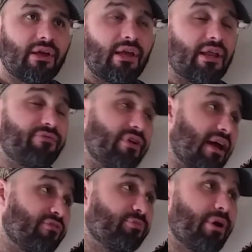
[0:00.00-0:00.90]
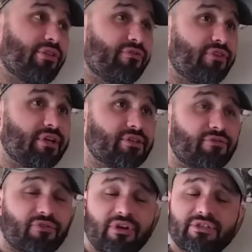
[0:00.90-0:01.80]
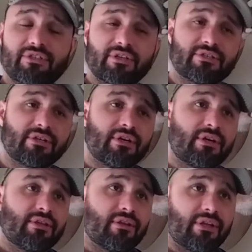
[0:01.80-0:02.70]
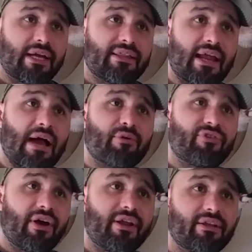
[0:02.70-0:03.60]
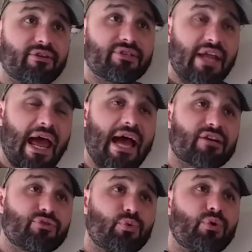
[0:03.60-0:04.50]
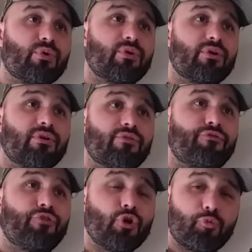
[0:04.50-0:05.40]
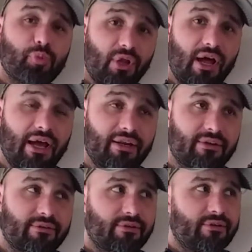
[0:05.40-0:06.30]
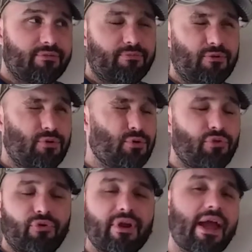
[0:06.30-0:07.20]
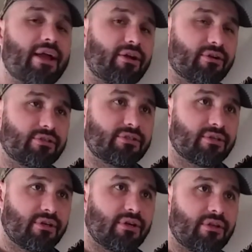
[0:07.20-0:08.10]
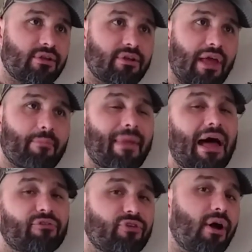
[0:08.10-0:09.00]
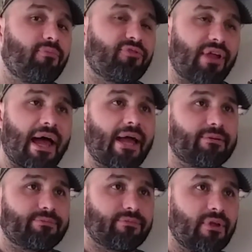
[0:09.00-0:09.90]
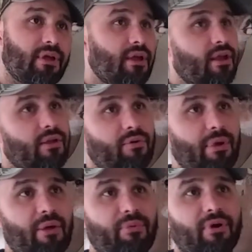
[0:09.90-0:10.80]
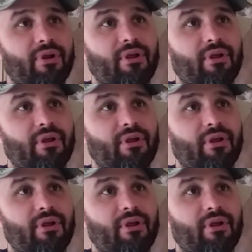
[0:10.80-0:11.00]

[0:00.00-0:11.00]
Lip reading: and if you have some other features, for instance, the land that I was hunting, there's an actual food plot. It's 2-3 acres near that mountaintop flat. And remember,